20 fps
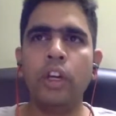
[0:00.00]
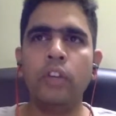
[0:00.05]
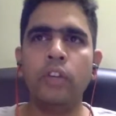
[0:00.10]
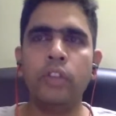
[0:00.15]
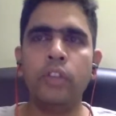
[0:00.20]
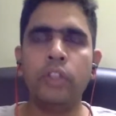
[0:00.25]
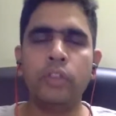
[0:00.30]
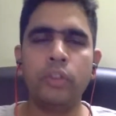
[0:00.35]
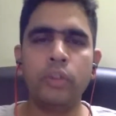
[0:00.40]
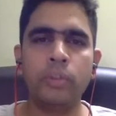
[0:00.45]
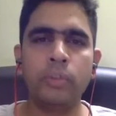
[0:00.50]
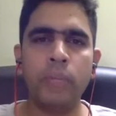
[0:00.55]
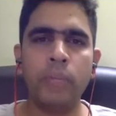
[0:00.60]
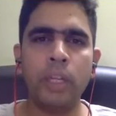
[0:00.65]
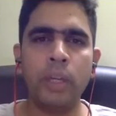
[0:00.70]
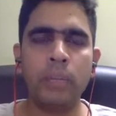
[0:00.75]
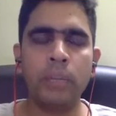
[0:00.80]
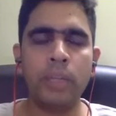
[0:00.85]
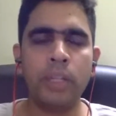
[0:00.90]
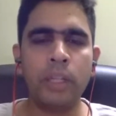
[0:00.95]
which would
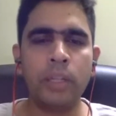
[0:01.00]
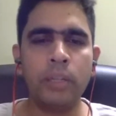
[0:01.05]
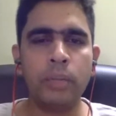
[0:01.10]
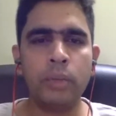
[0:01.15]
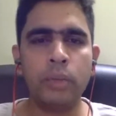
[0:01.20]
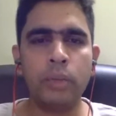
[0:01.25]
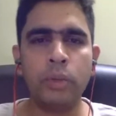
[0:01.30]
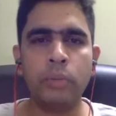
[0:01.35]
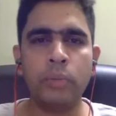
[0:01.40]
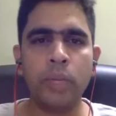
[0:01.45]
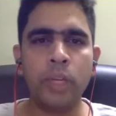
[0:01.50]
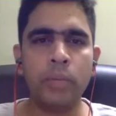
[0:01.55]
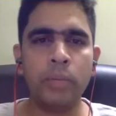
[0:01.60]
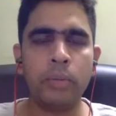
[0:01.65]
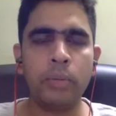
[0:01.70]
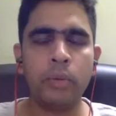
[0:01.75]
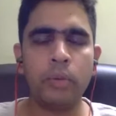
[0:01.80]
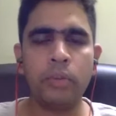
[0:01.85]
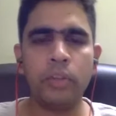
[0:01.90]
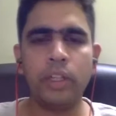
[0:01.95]
be applicable to my
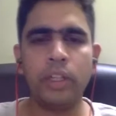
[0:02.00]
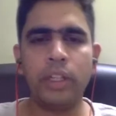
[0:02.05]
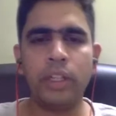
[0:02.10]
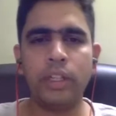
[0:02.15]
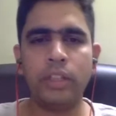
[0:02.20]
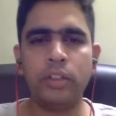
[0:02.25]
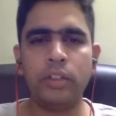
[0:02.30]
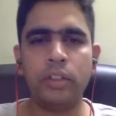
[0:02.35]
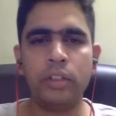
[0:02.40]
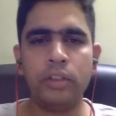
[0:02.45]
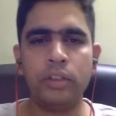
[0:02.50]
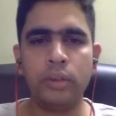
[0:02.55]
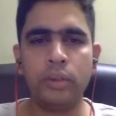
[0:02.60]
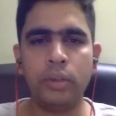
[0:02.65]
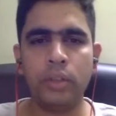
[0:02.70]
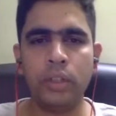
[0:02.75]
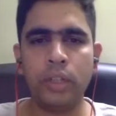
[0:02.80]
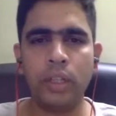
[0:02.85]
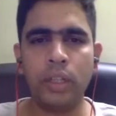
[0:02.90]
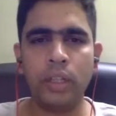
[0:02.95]
profile actually, so
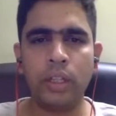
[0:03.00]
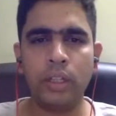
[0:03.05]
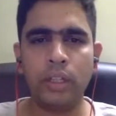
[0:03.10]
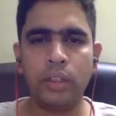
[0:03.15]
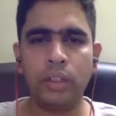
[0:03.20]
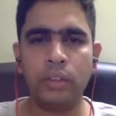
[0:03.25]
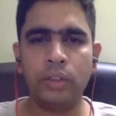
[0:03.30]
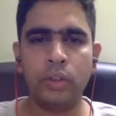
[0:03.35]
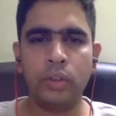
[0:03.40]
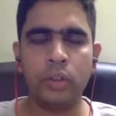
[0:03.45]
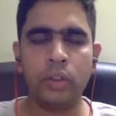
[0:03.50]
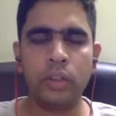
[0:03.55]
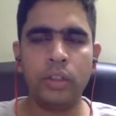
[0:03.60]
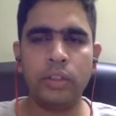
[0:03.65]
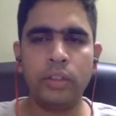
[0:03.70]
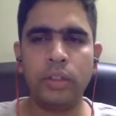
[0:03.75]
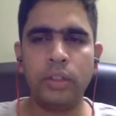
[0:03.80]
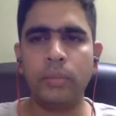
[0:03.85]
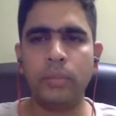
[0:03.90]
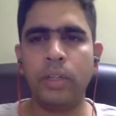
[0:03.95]
that I can
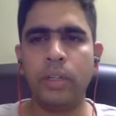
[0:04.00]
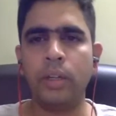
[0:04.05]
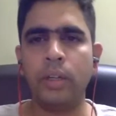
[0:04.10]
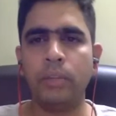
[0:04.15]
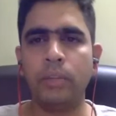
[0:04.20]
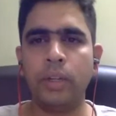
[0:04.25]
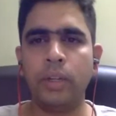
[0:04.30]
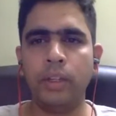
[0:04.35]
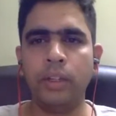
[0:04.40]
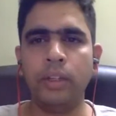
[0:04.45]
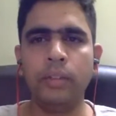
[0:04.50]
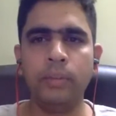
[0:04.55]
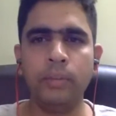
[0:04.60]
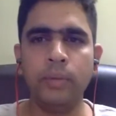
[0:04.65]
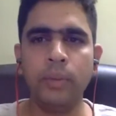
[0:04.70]
shortlist them and apply.